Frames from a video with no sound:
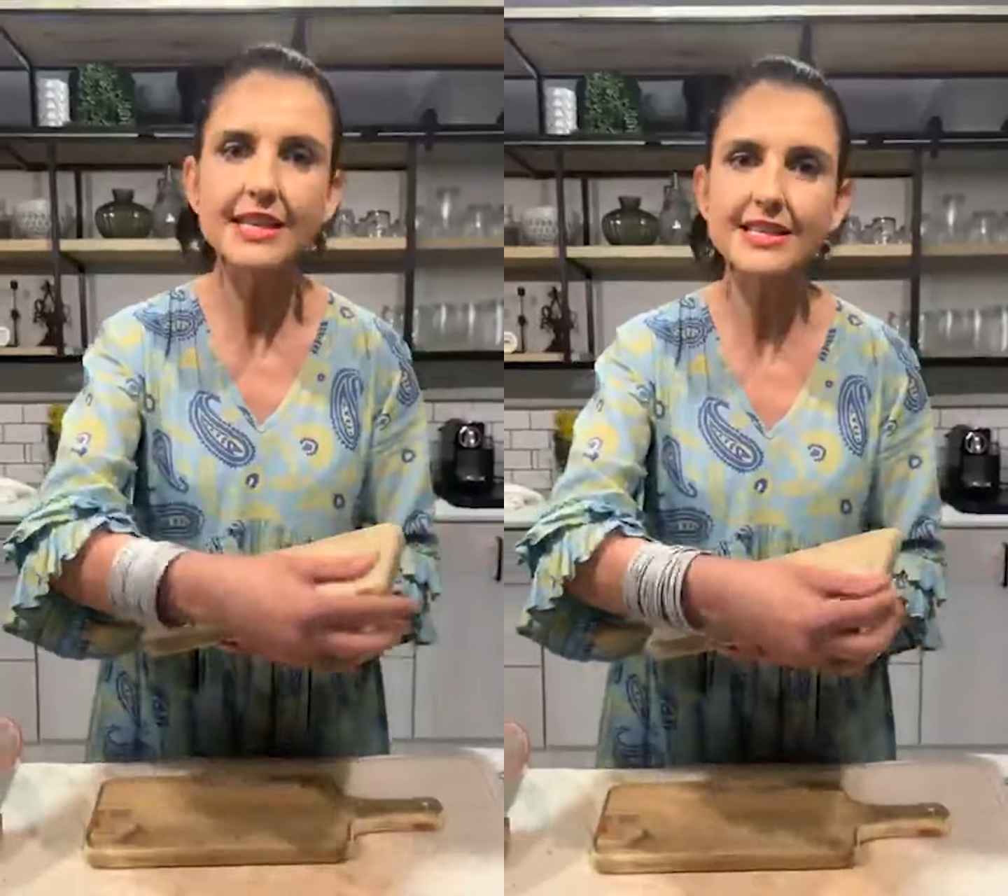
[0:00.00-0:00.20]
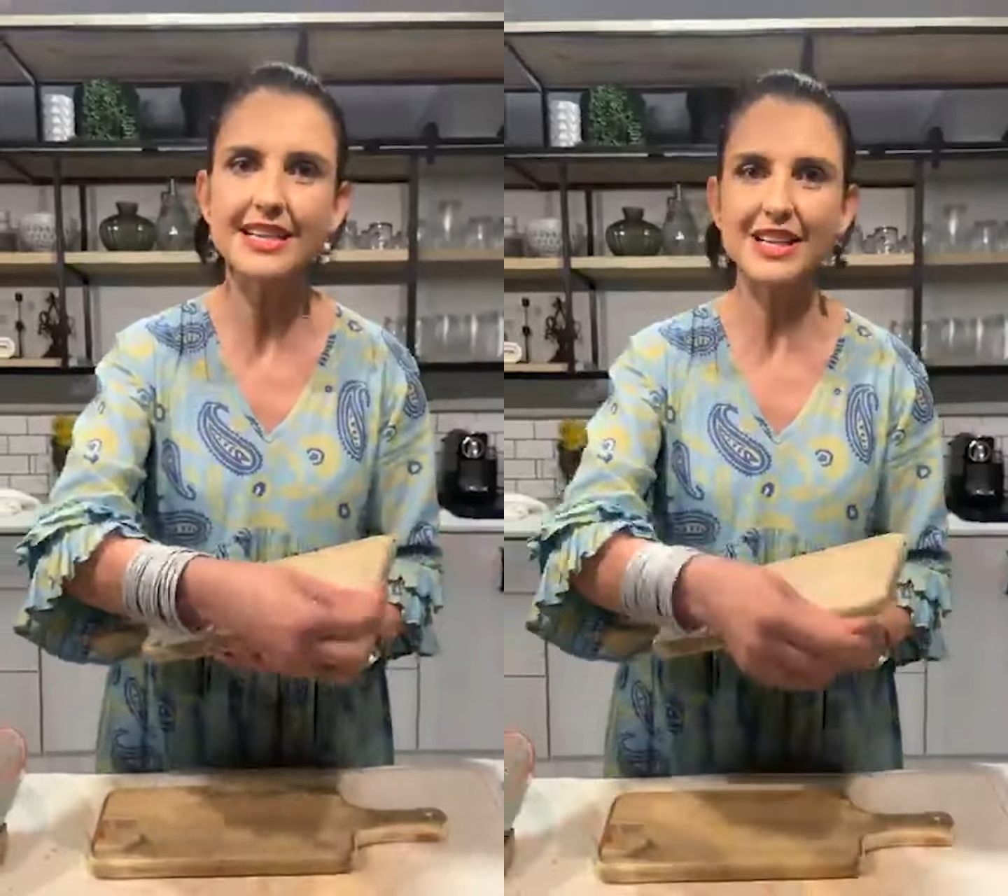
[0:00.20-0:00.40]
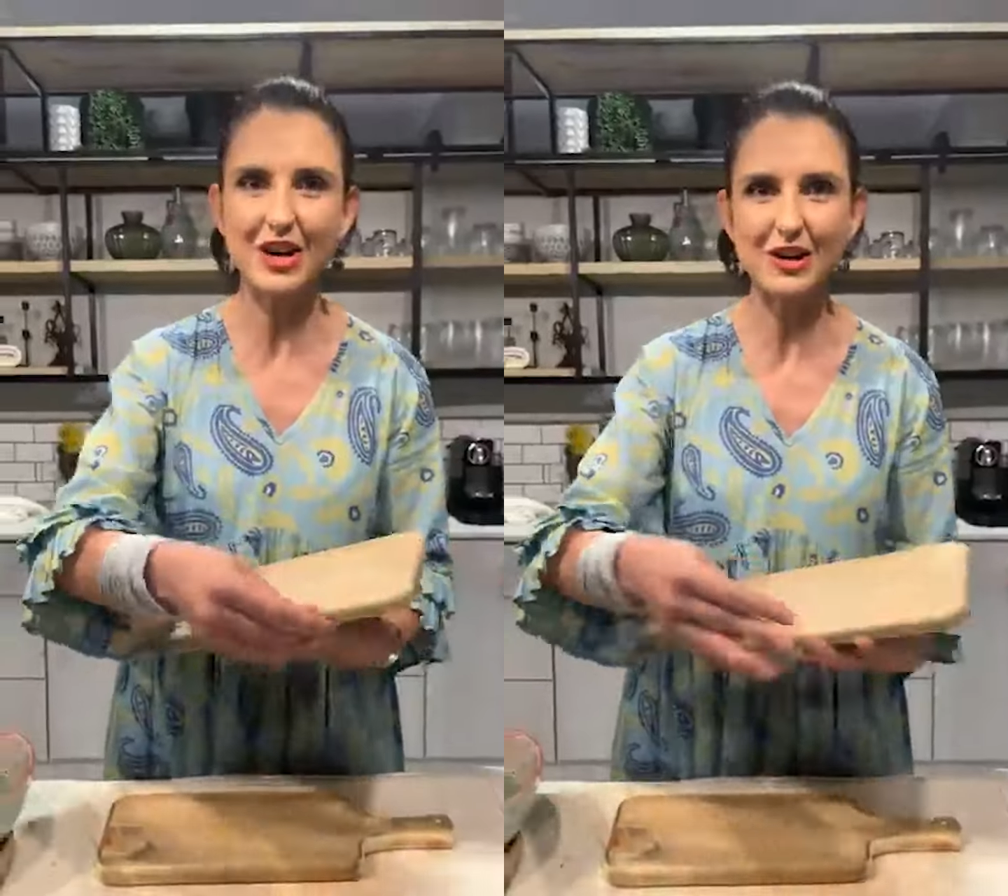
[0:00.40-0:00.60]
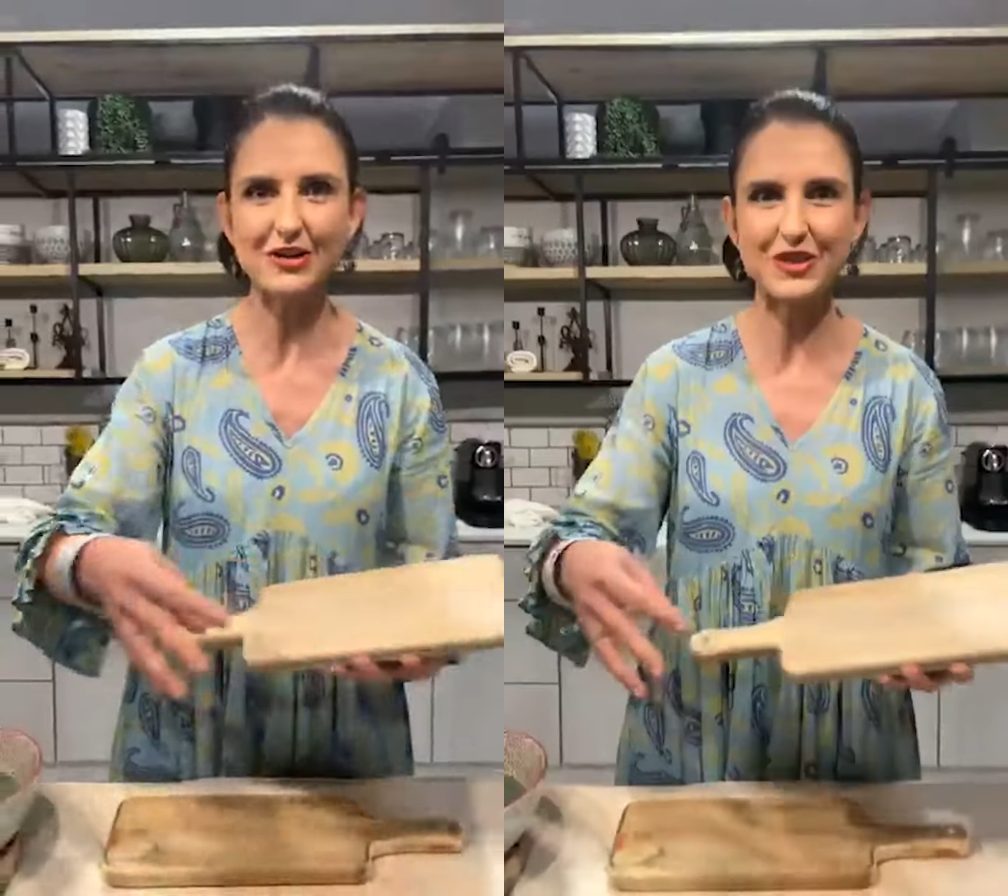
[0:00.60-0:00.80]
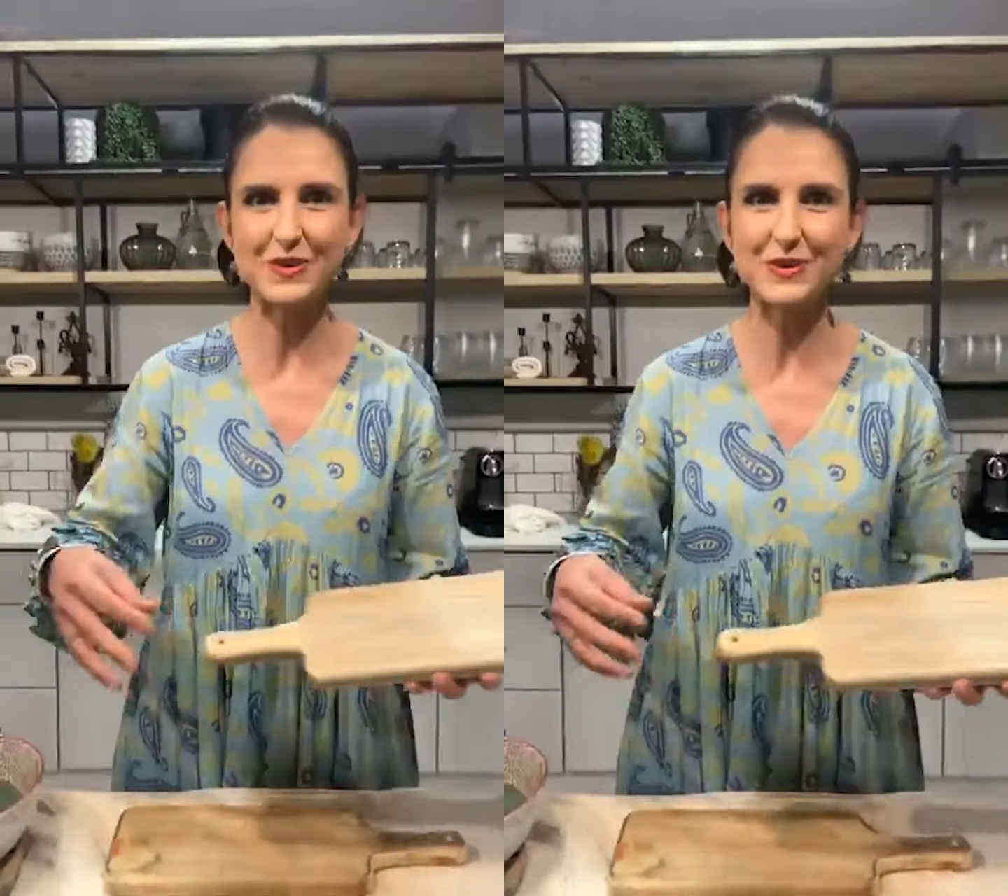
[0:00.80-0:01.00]
detail
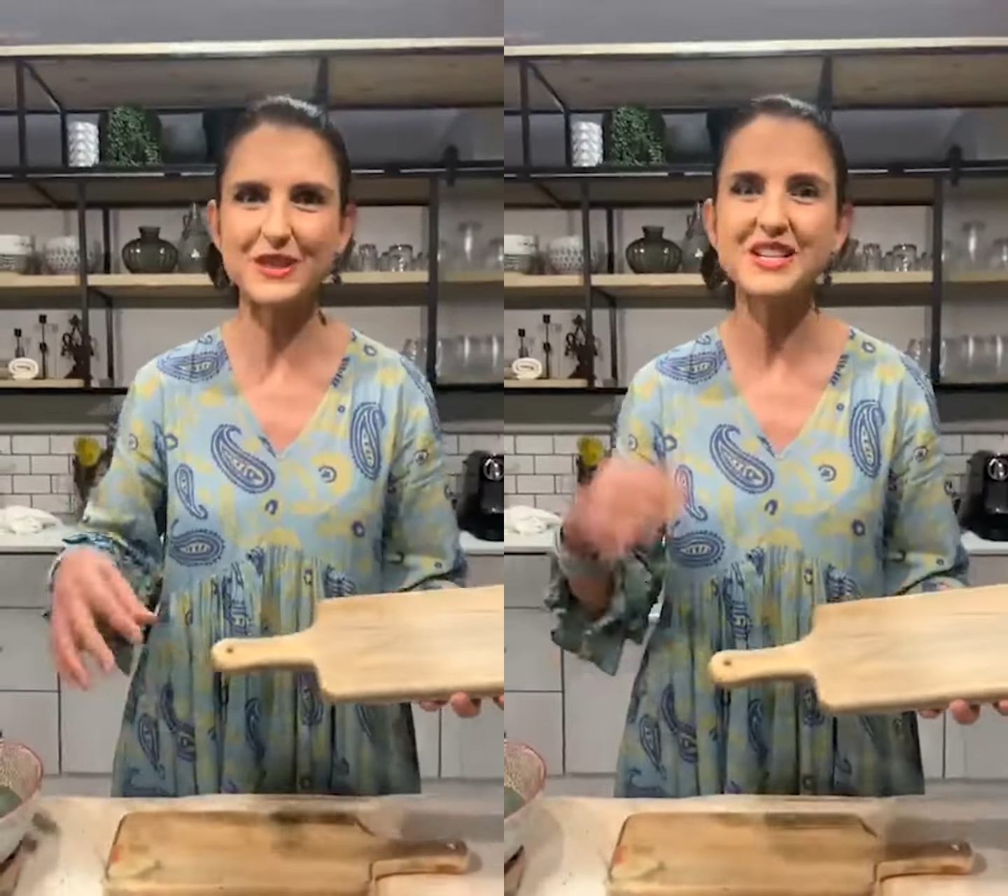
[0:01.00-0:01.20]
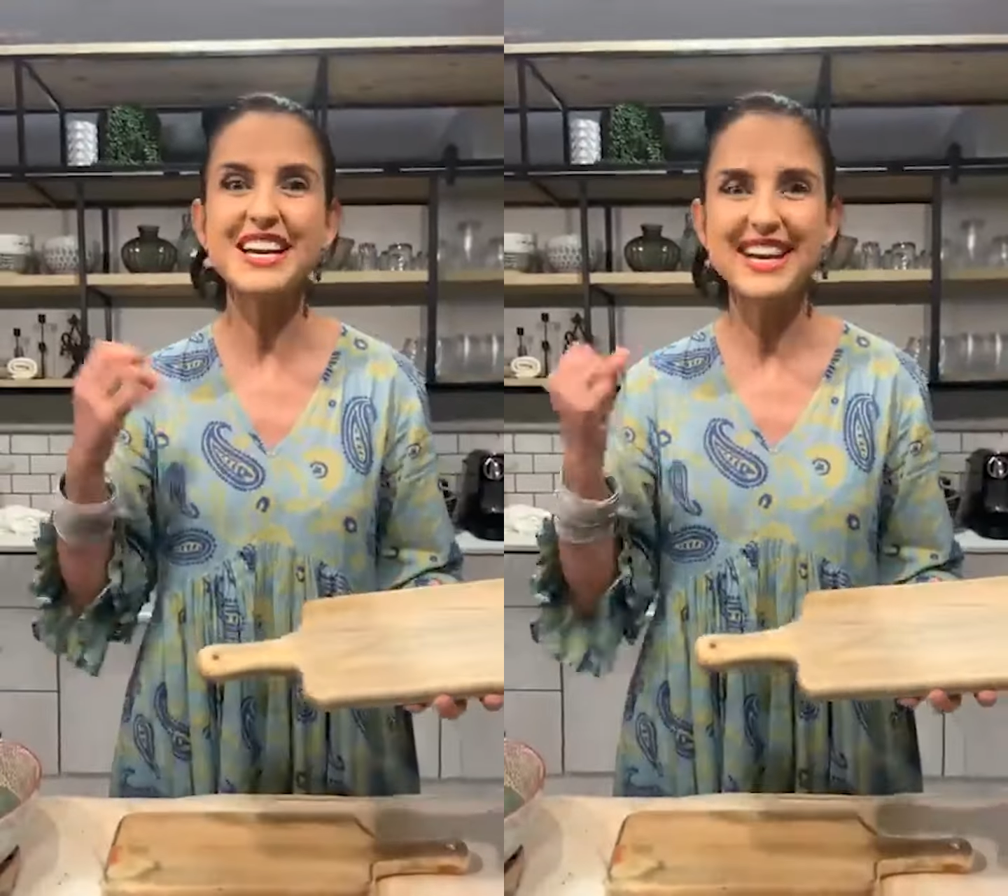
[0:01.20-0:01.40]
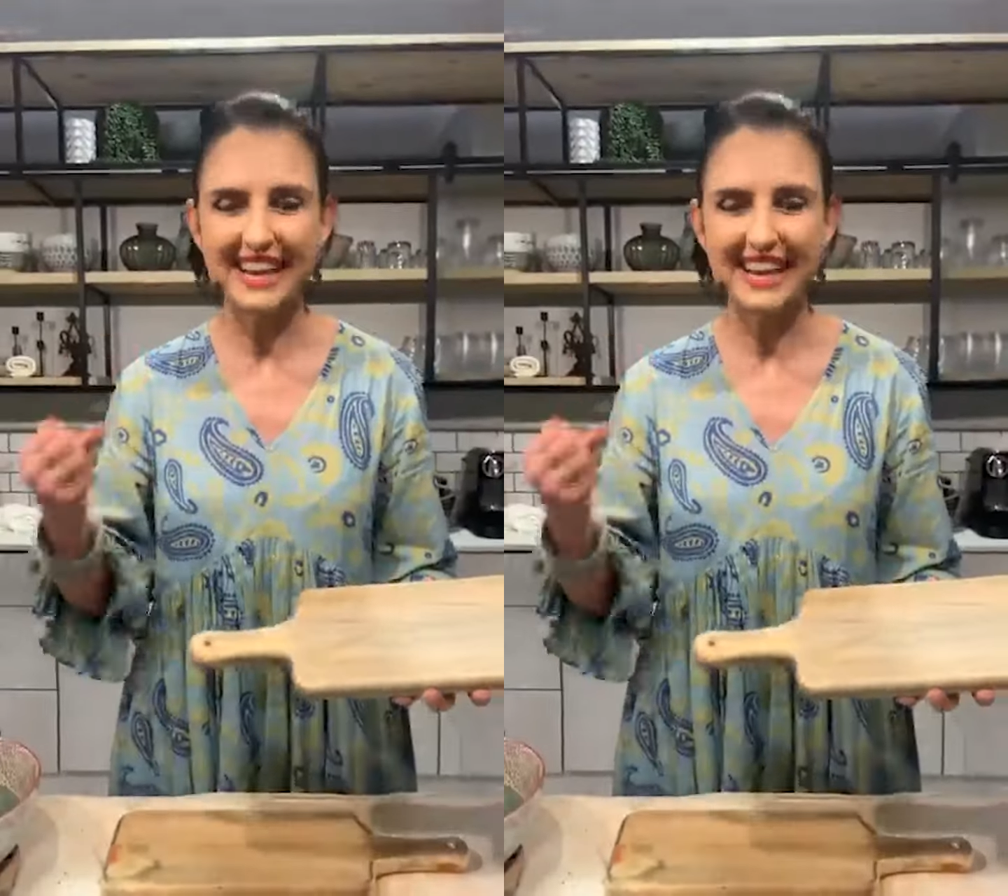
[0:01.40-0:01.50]
of the wood